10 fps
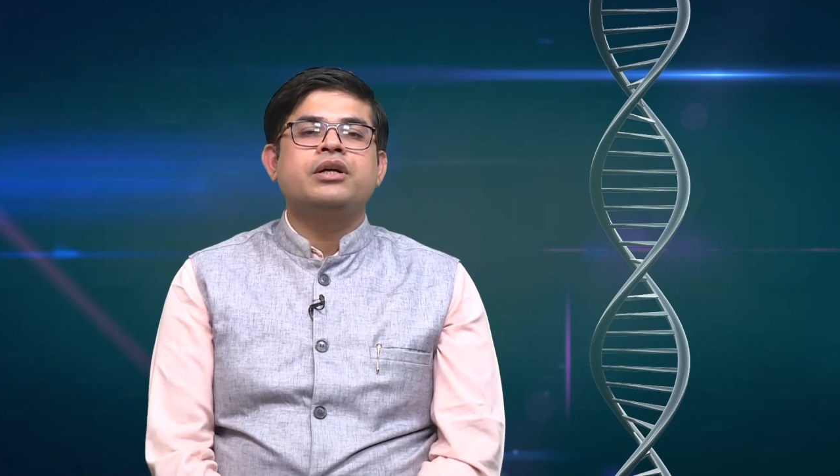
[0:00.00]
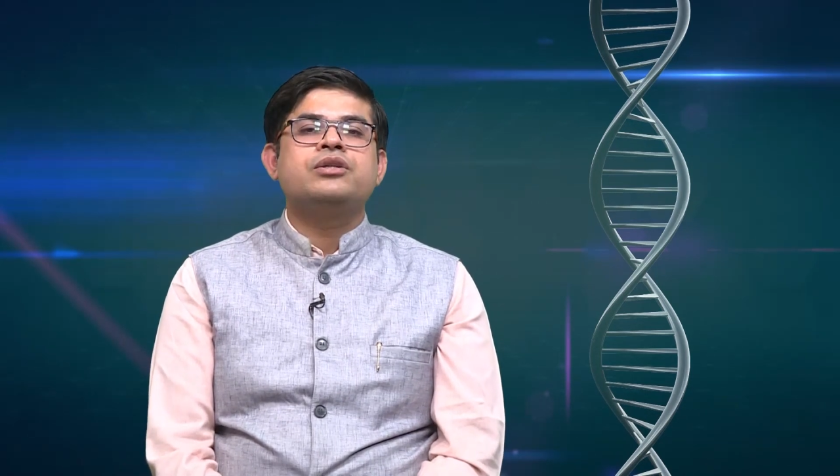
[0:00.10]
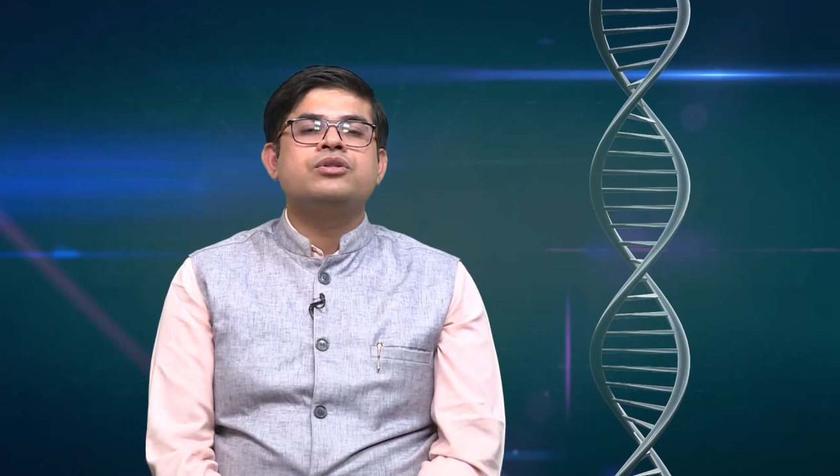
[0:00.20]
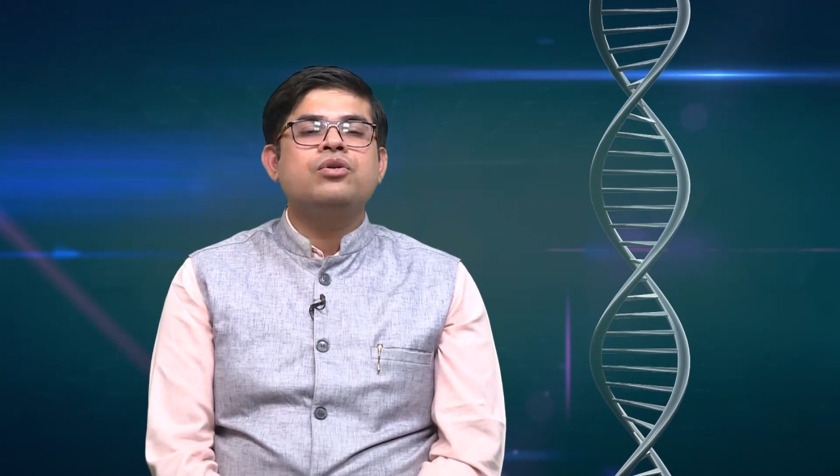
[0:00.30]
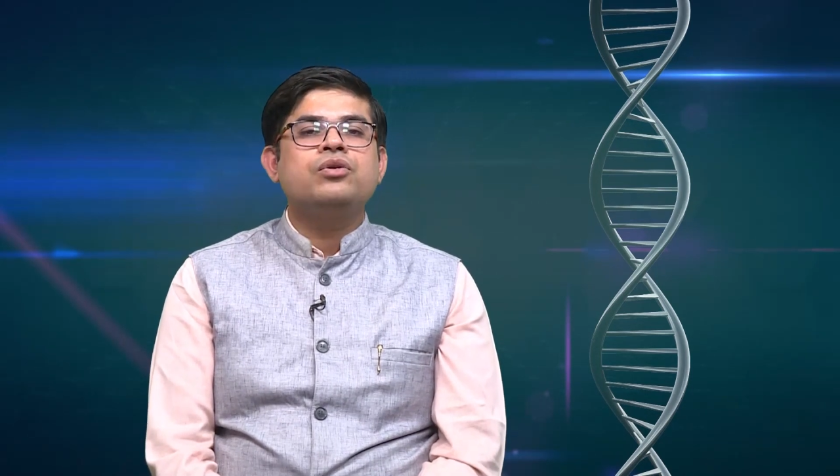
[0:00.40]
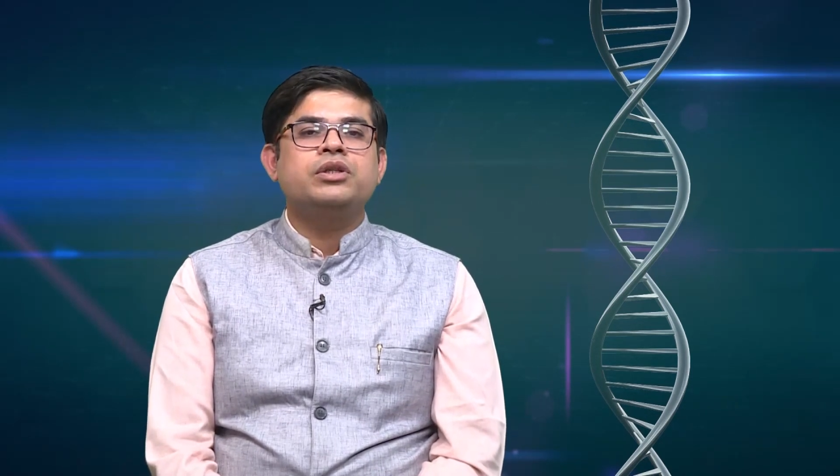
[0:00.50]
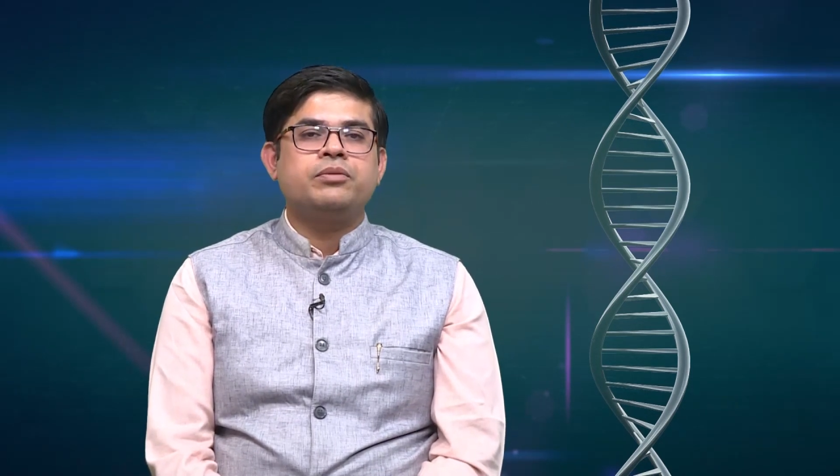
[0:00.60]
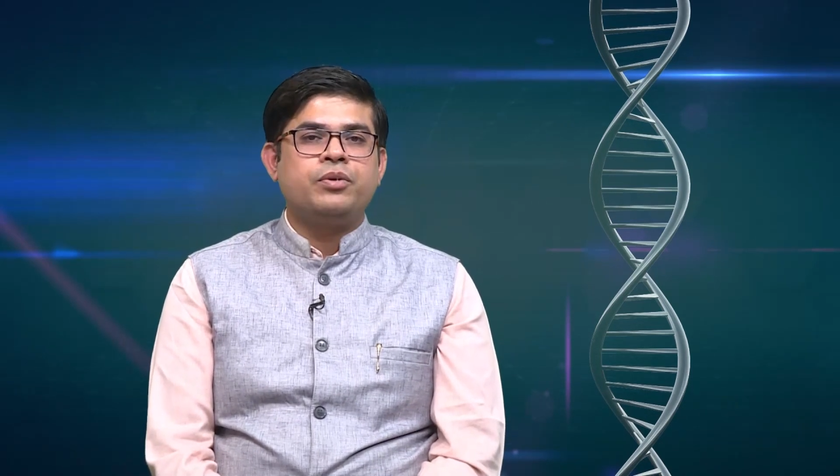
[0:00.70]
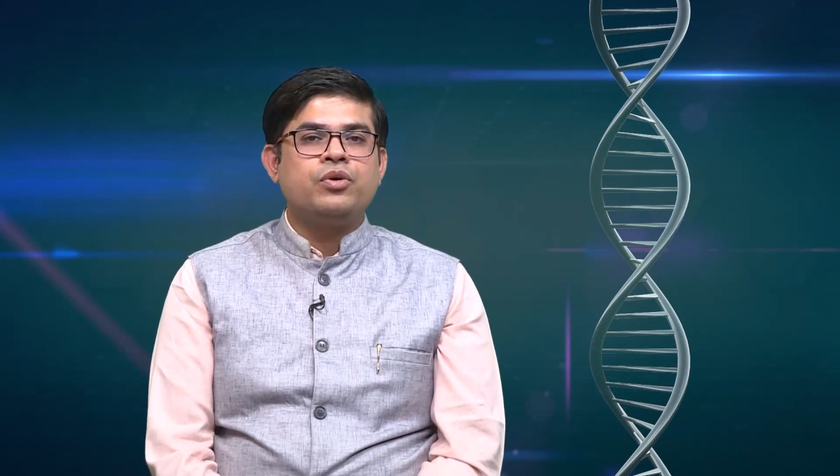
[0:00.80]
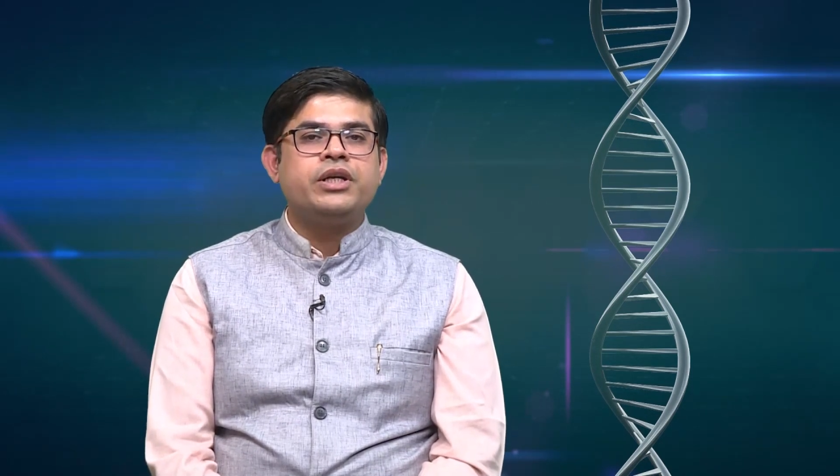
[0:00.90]
So, the
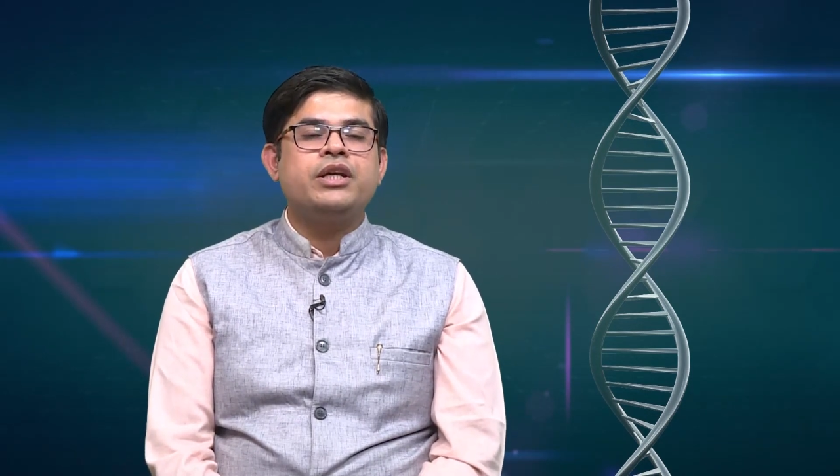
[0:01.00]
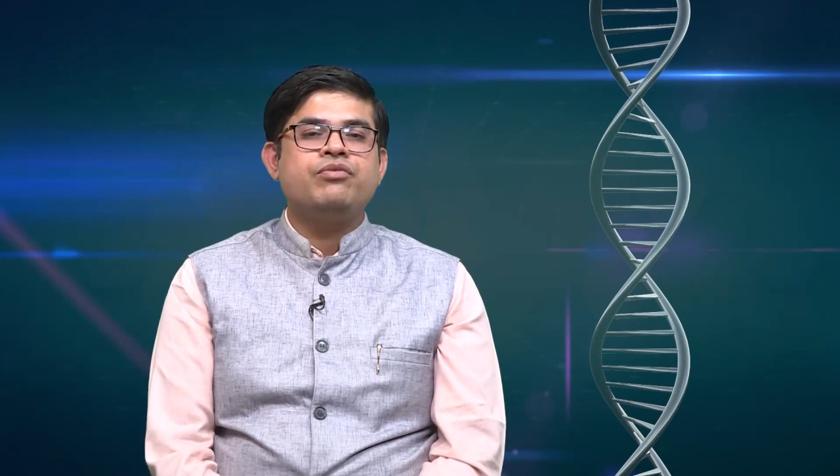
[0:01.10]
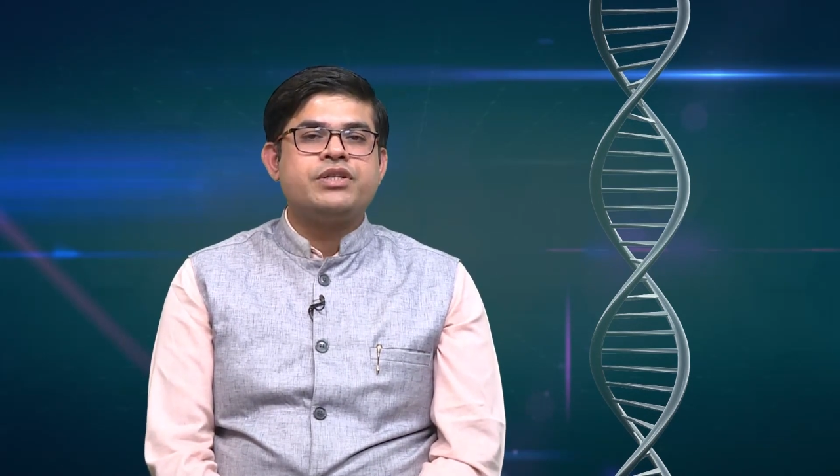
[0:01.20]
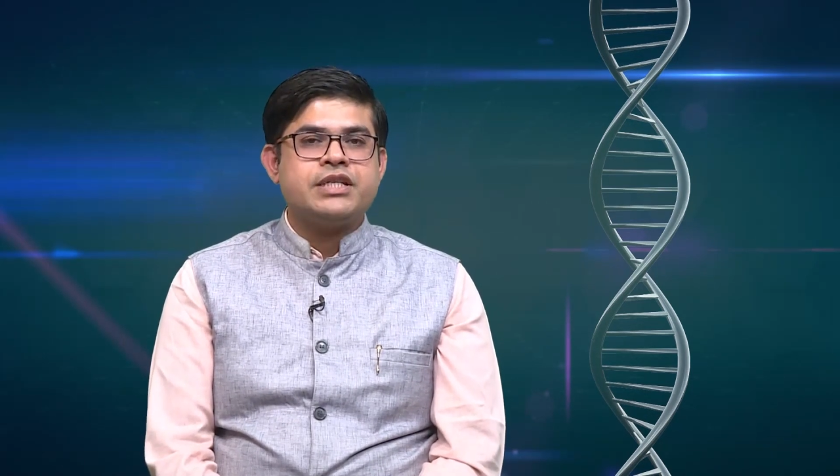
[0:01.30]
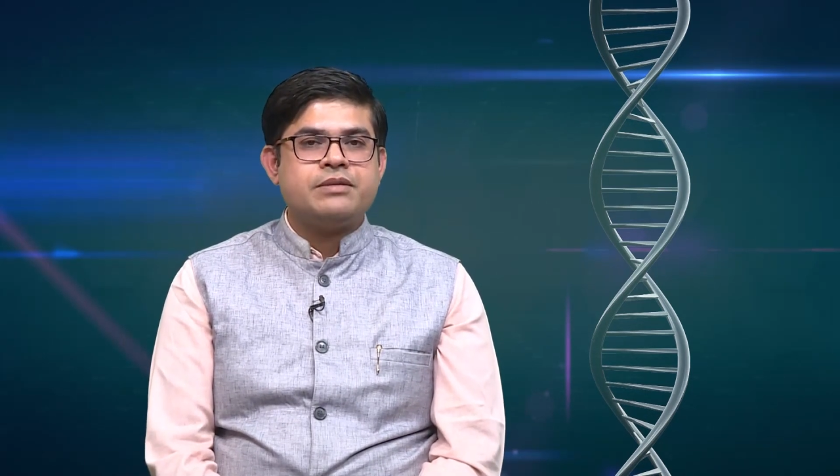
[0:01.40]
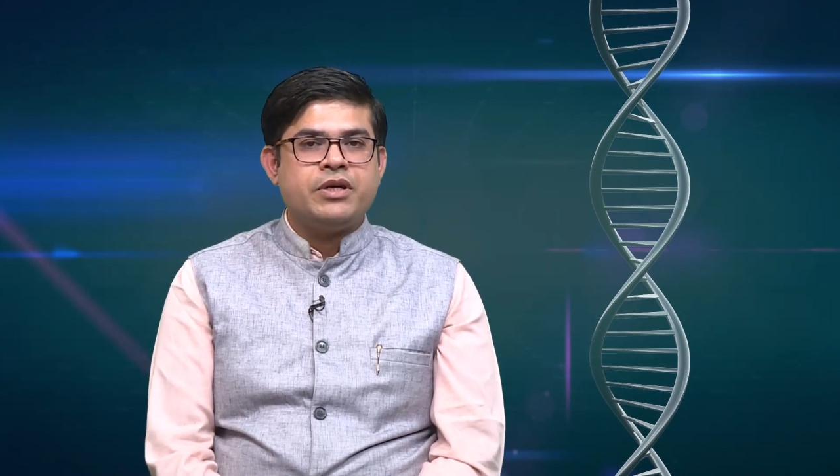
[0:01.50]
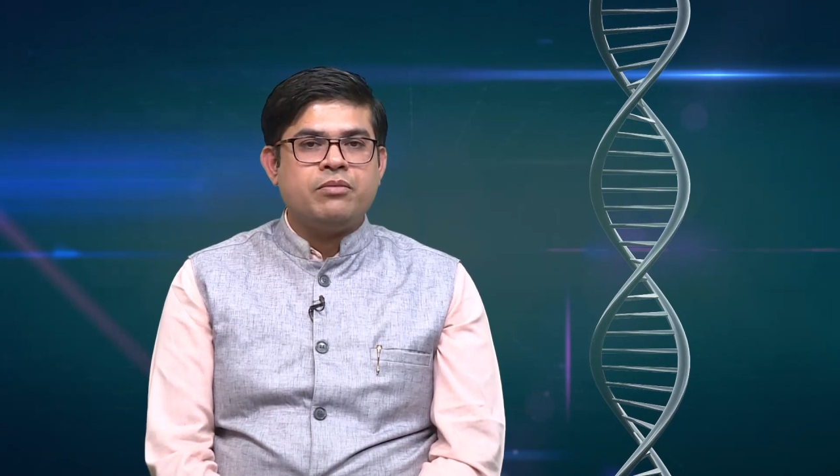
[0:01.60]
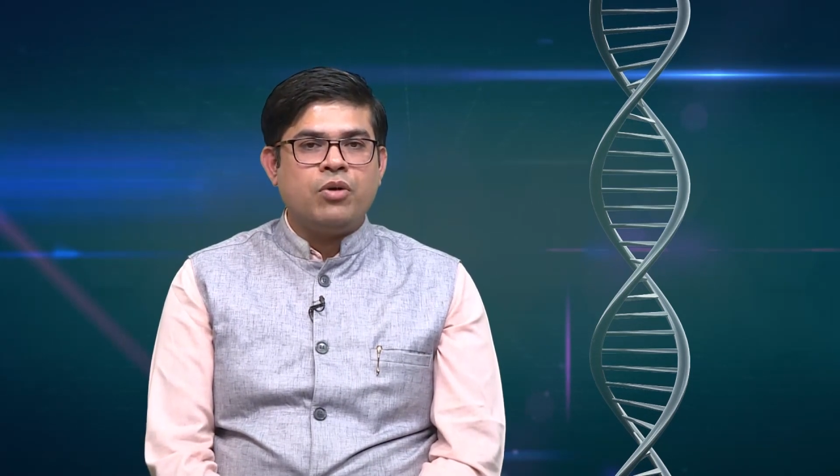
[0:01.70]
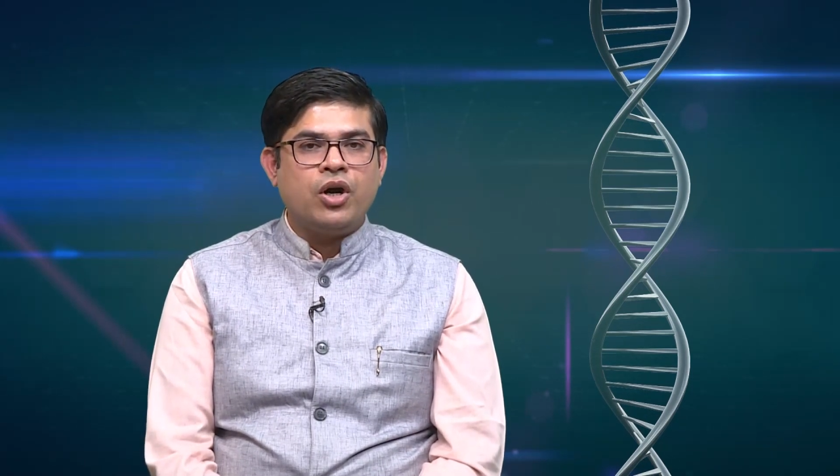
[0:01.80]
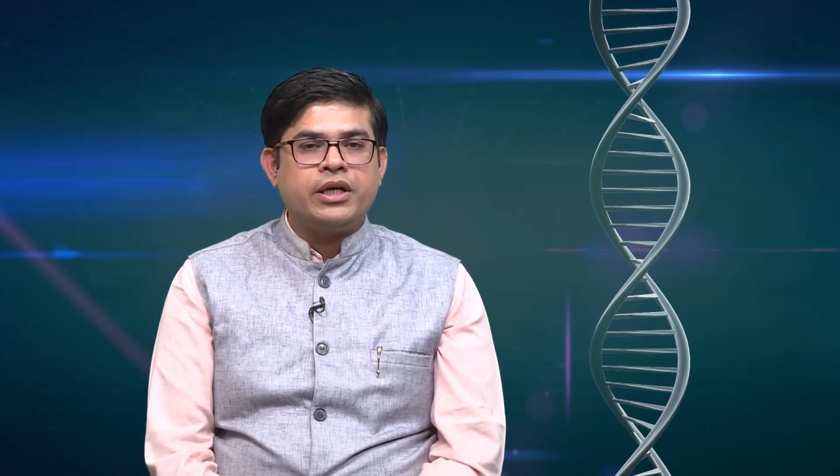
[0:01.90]
protein which has
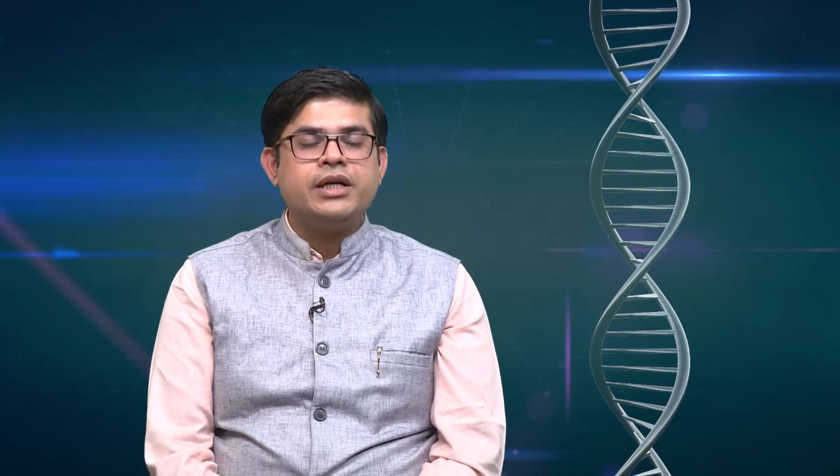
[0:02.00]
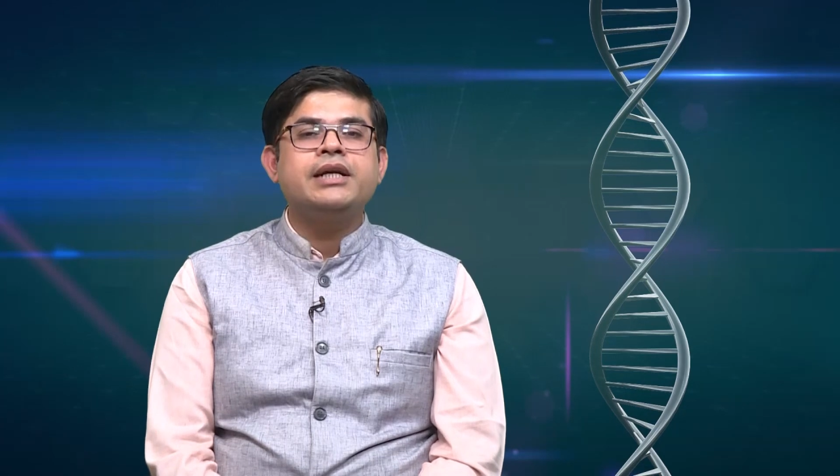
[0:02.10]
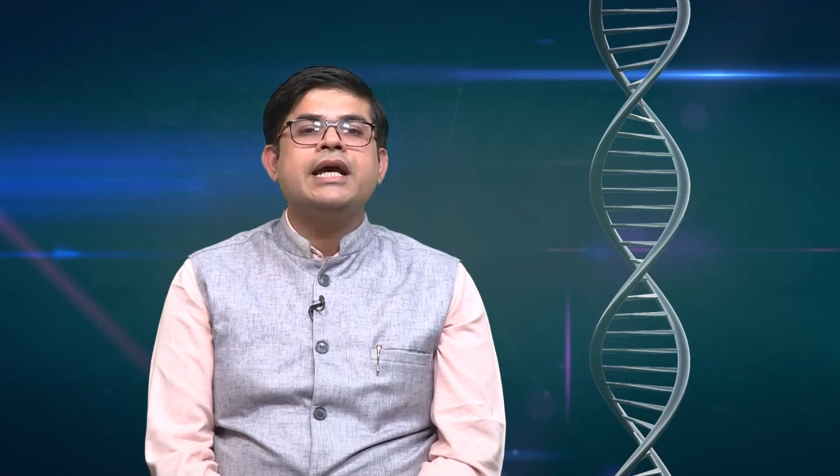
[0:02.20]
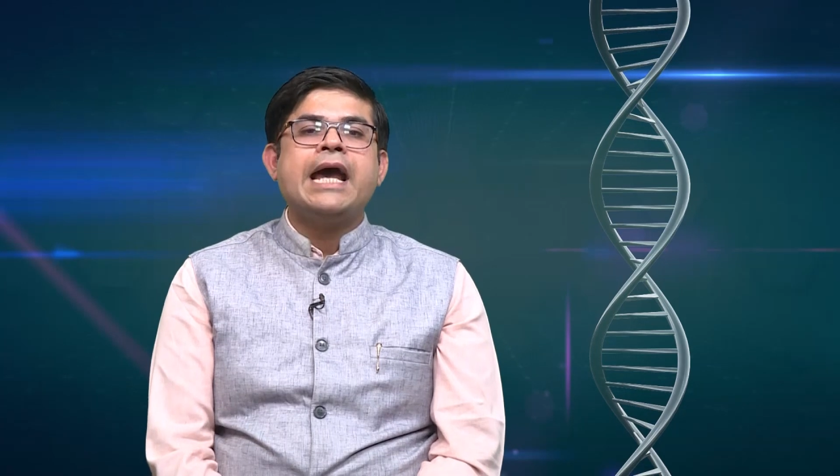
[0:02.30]
been modeled